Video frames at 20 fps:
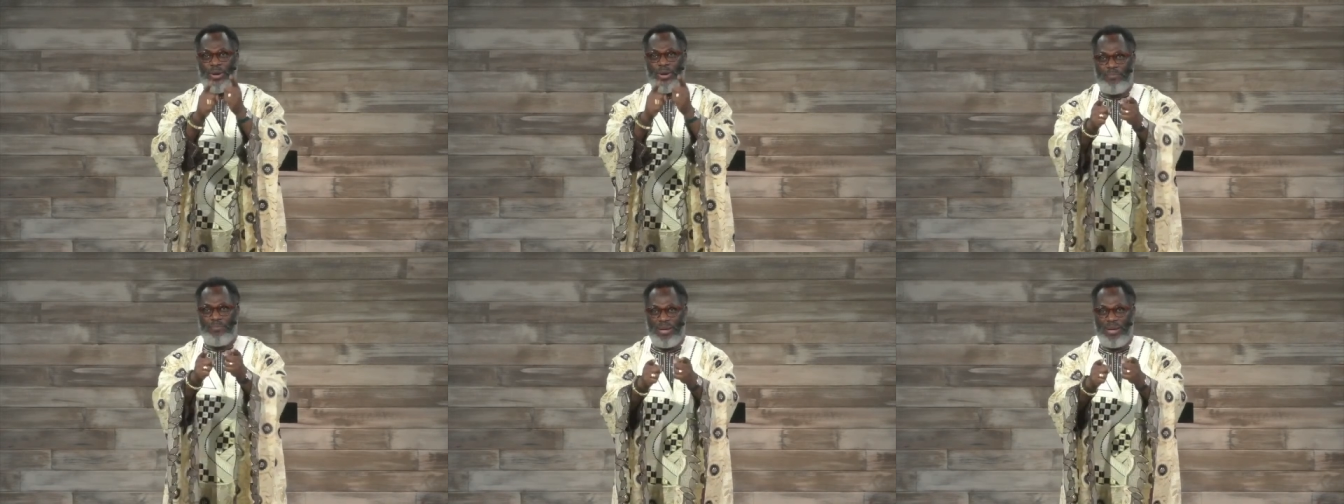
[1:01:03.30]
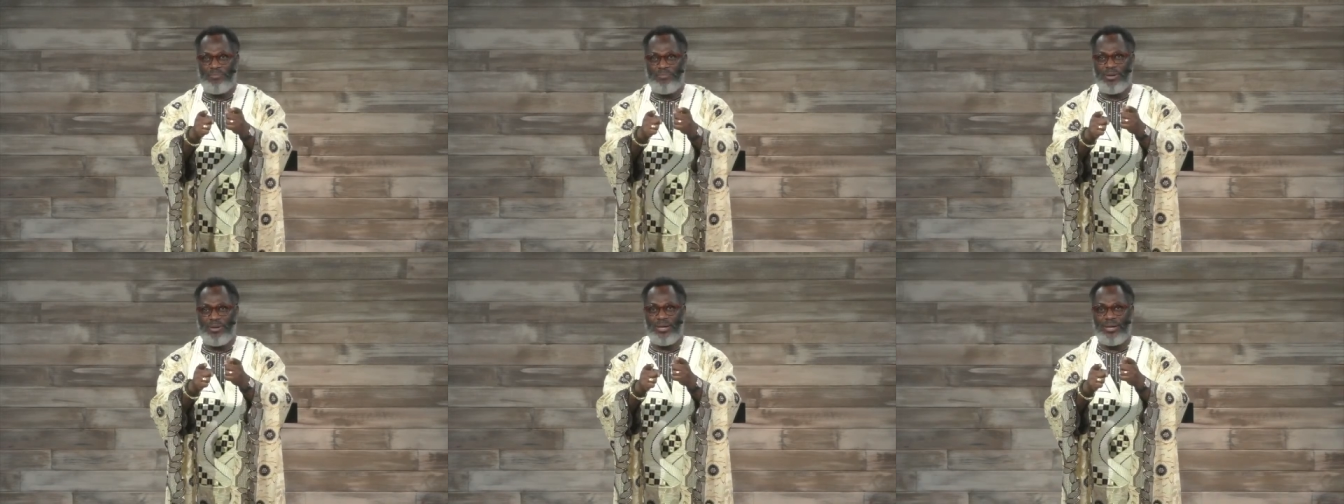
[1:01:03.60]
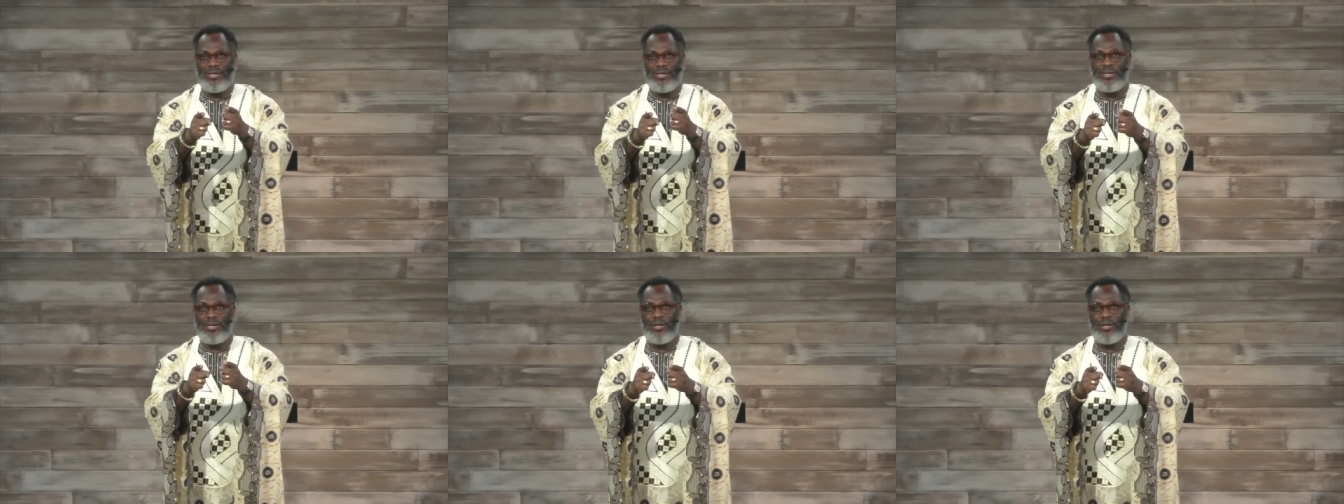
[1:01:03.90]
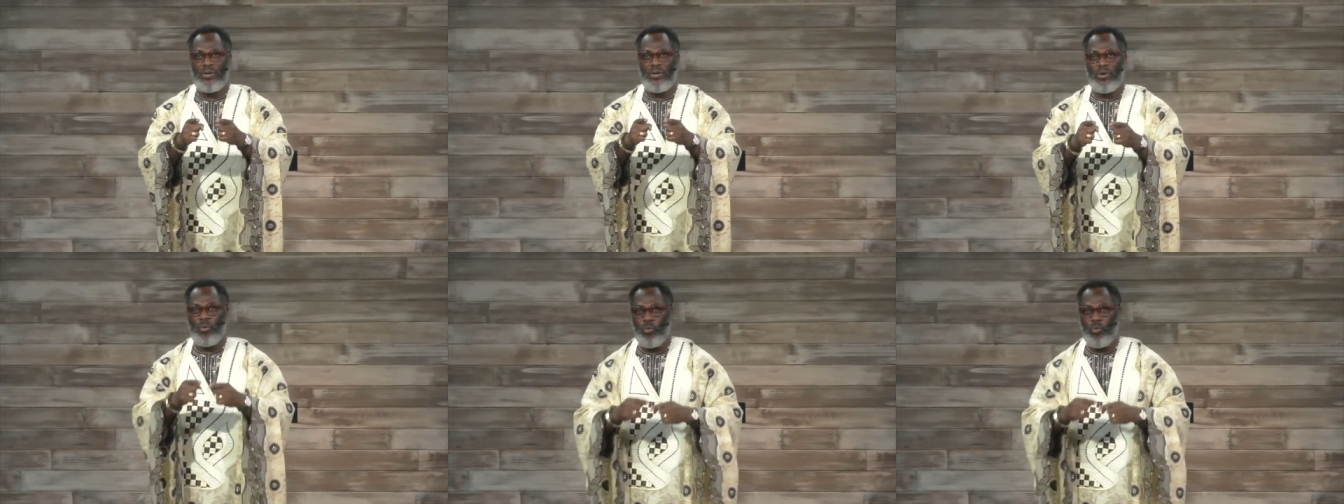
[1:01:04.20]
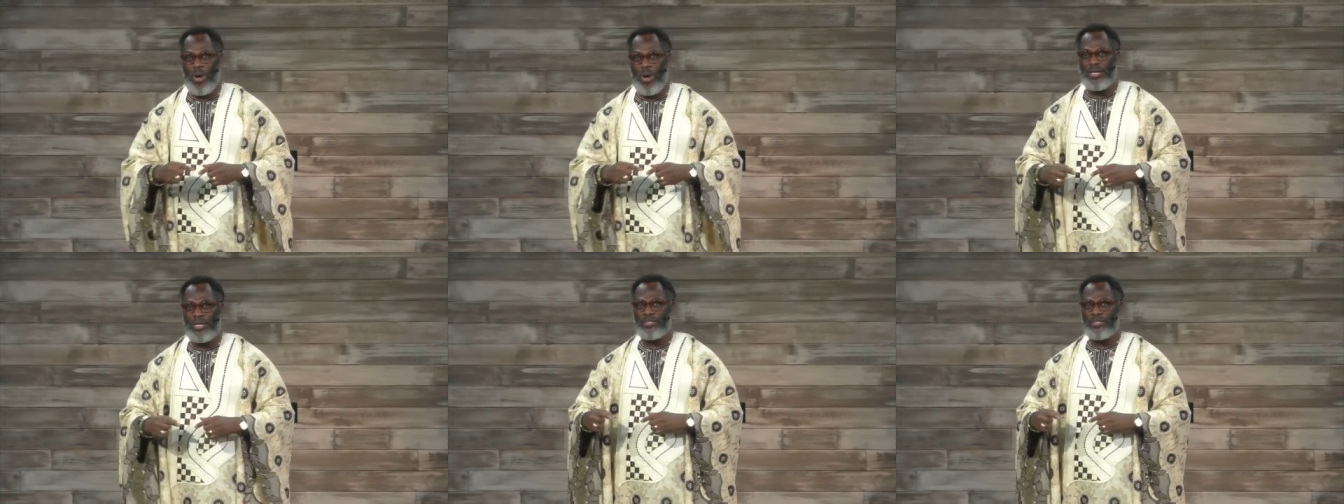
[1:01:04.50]
remember,
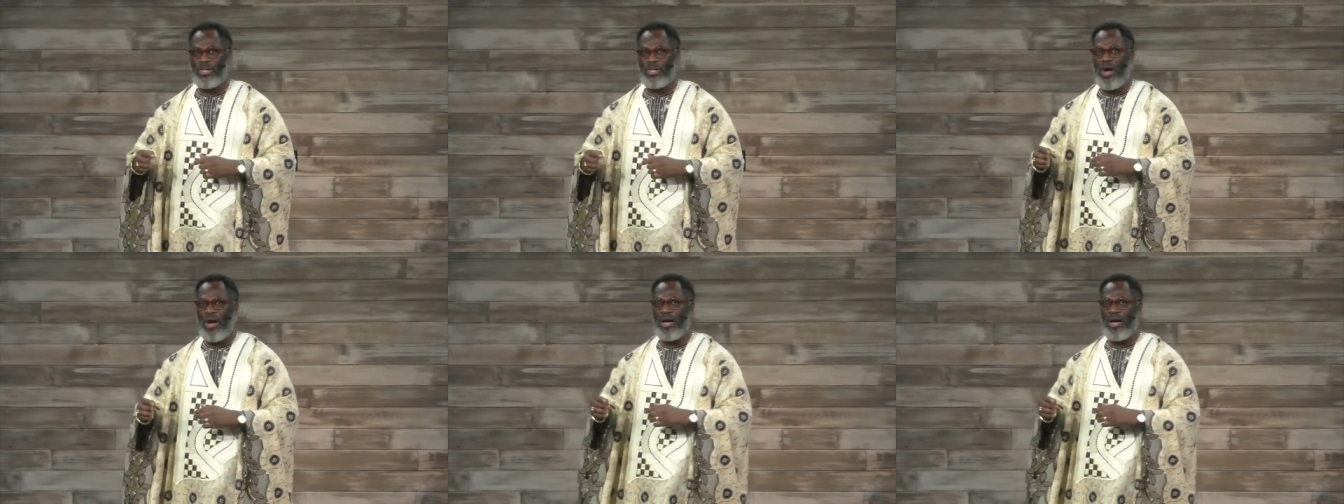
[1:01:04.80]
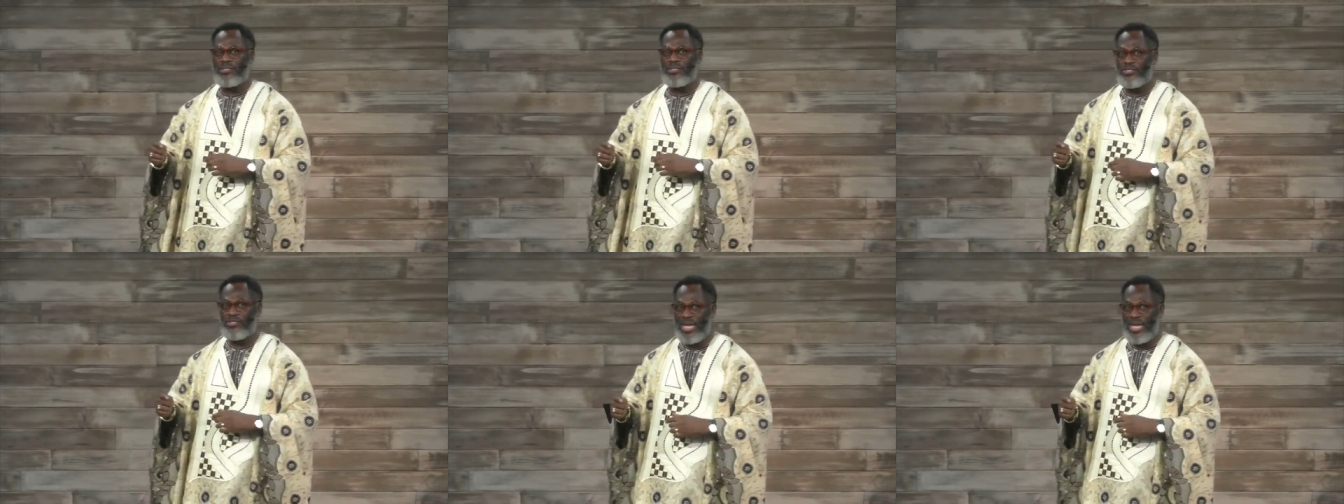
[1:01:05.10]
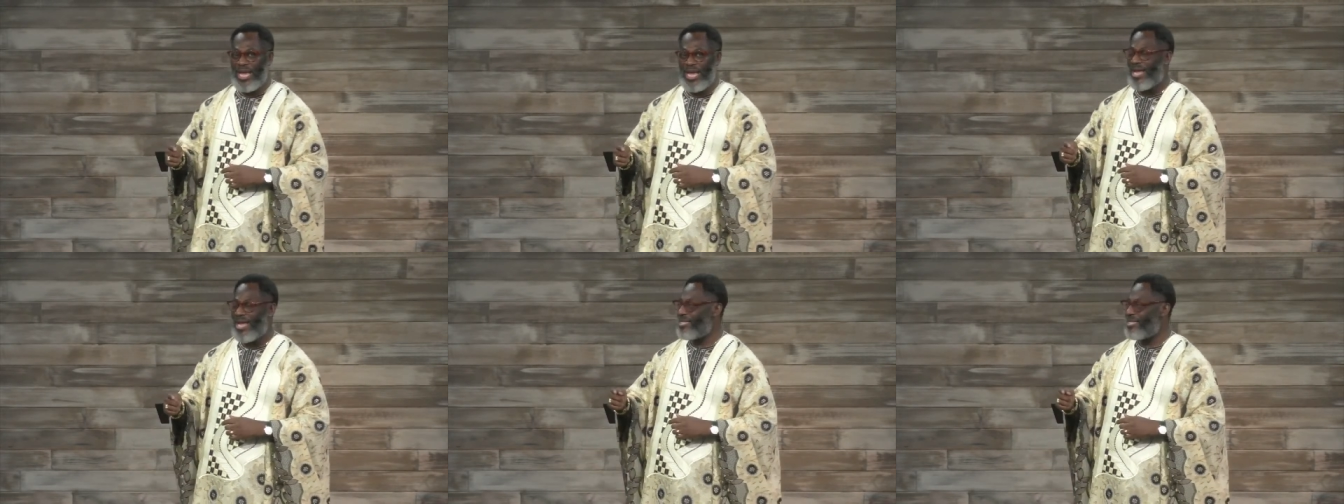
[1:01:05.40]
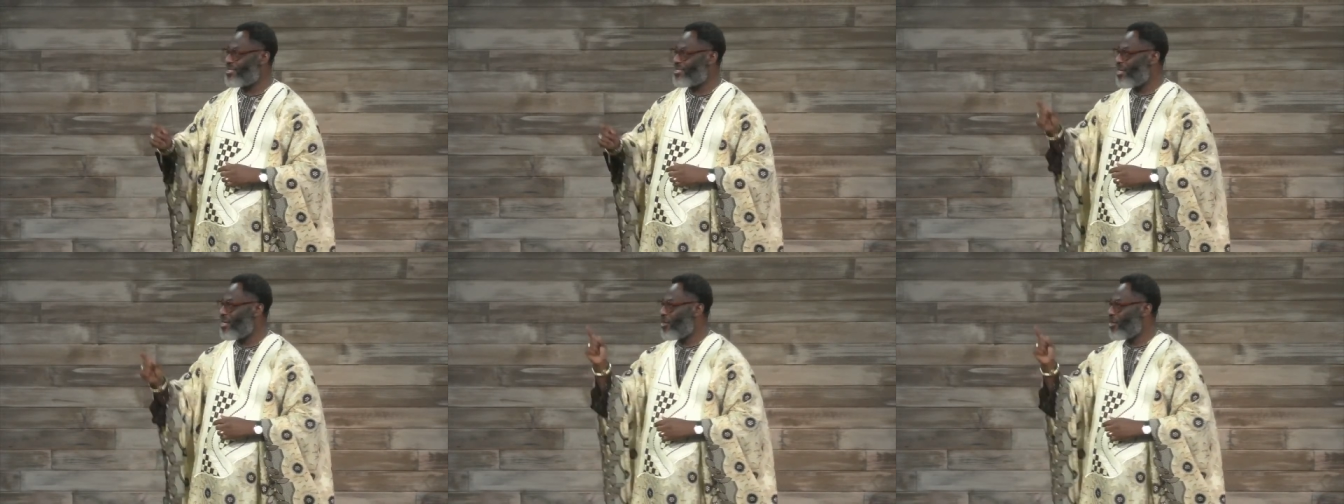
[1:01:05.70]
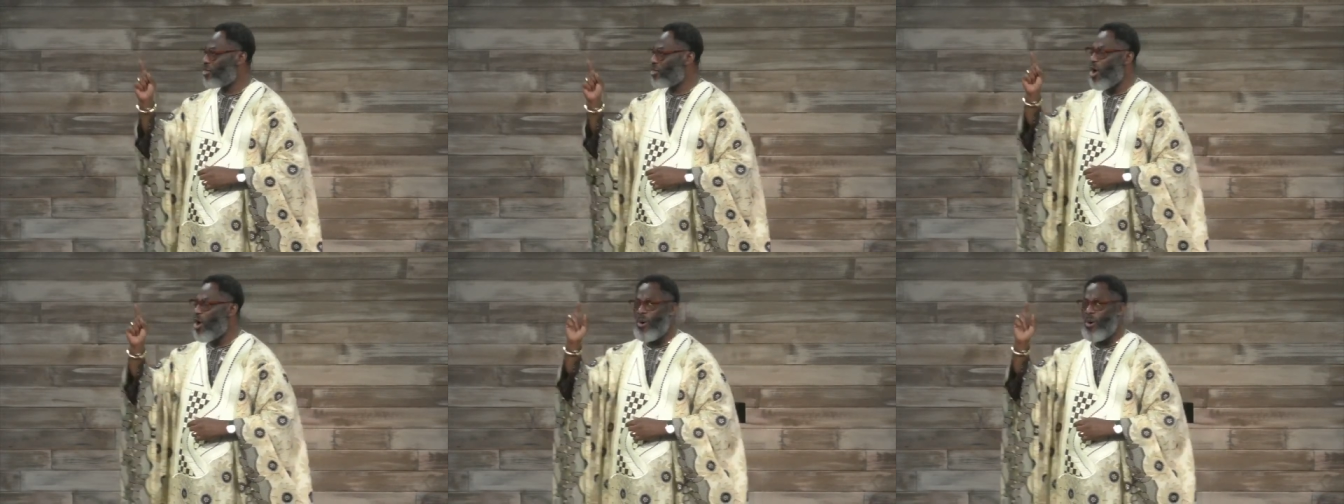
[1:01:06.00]
when God says,
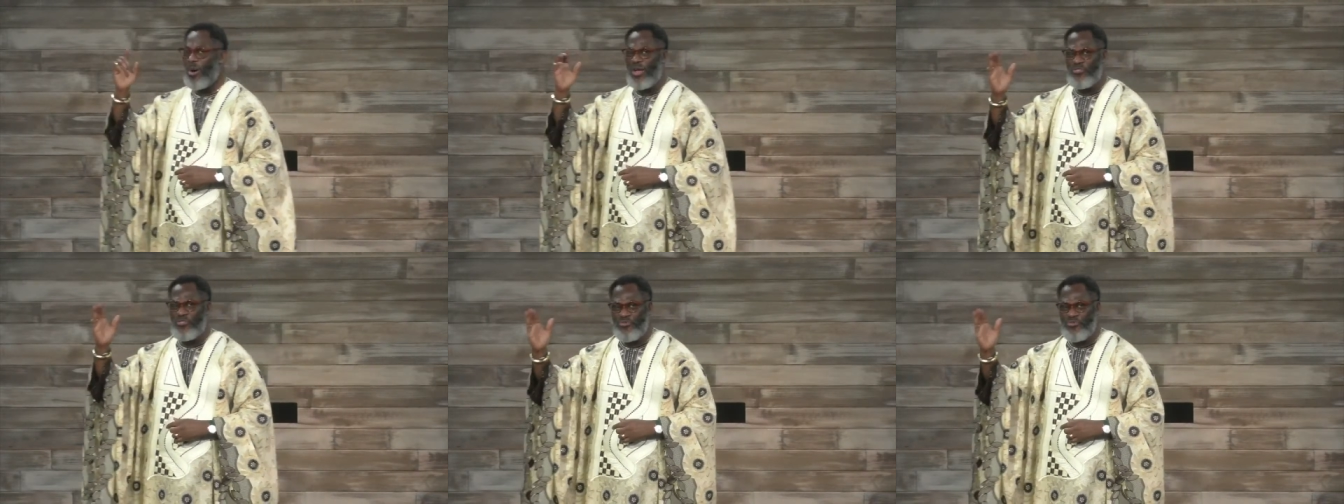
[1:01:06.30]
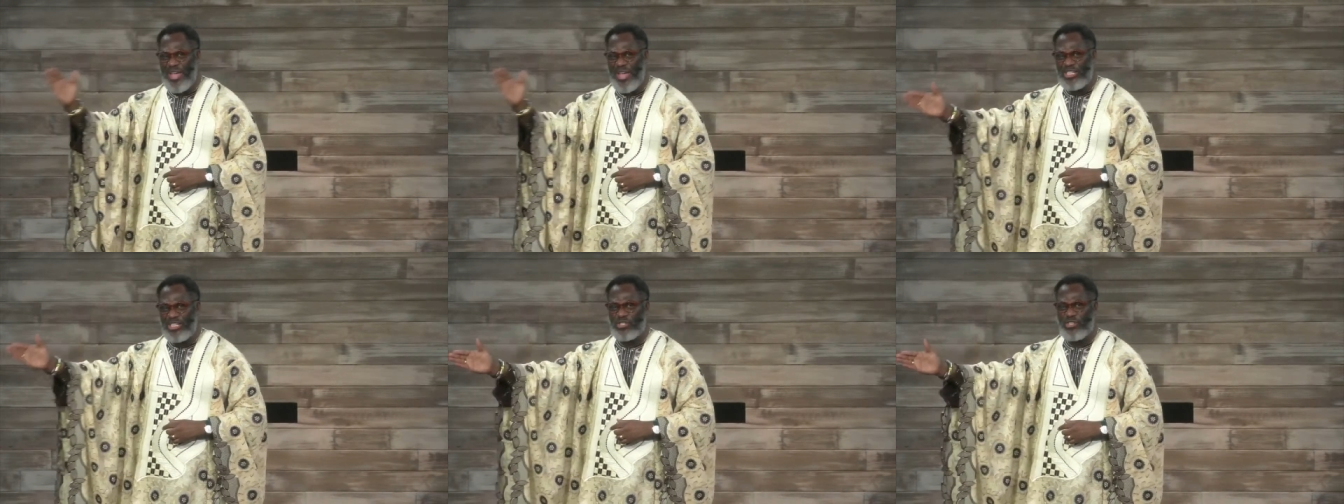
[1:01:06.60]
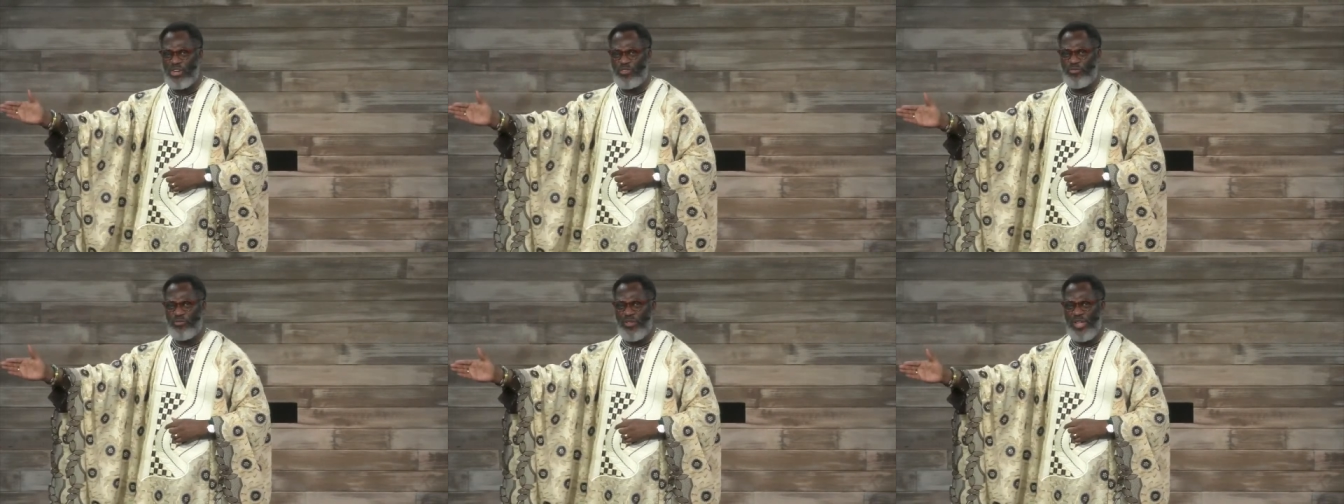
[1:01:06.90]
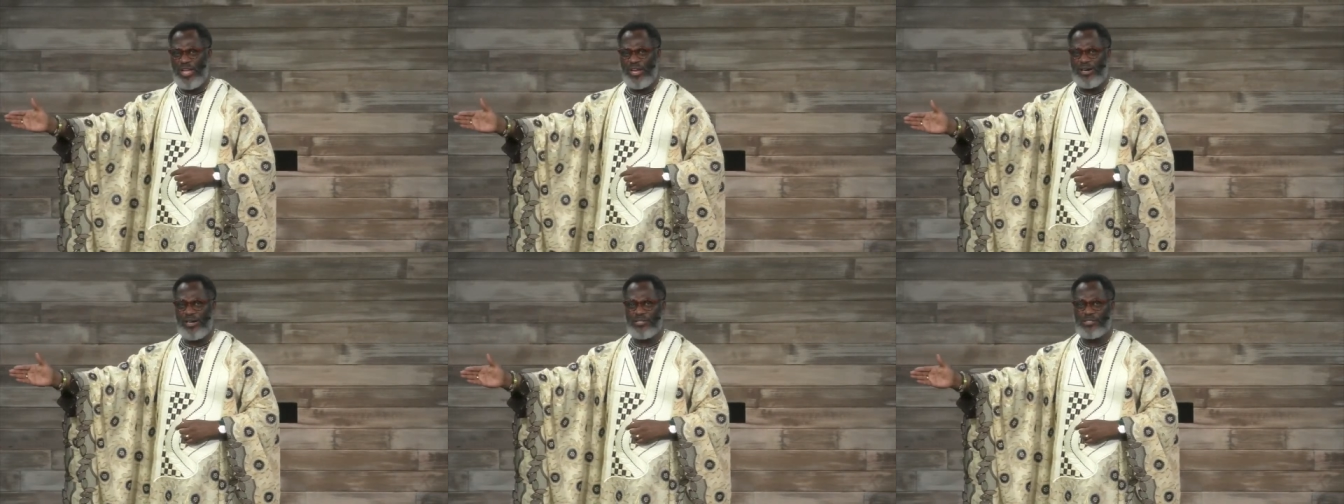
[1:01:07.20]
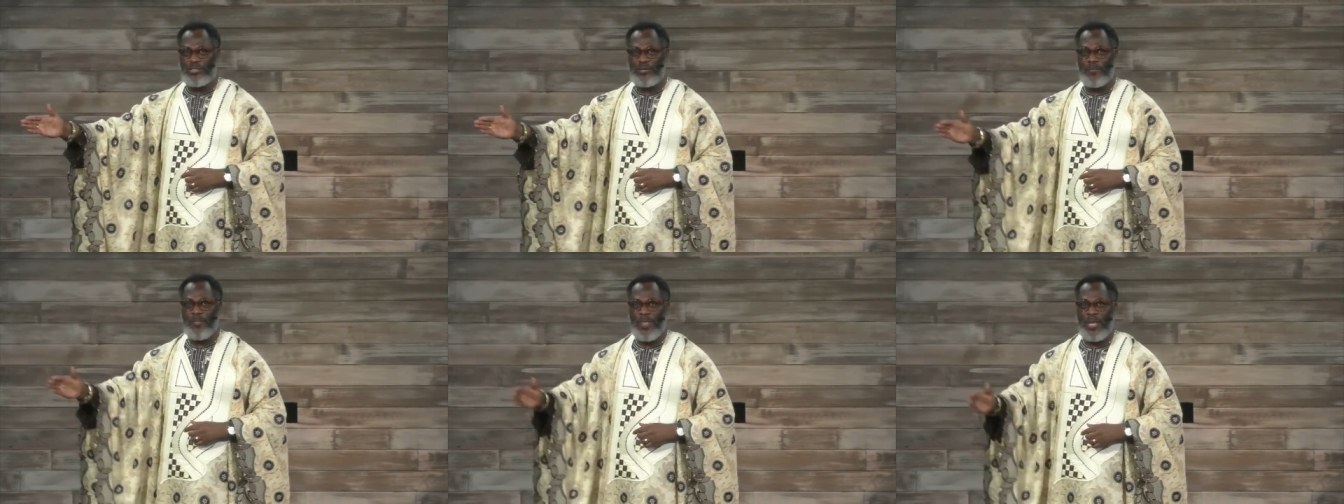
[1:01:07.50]
go and face your fears,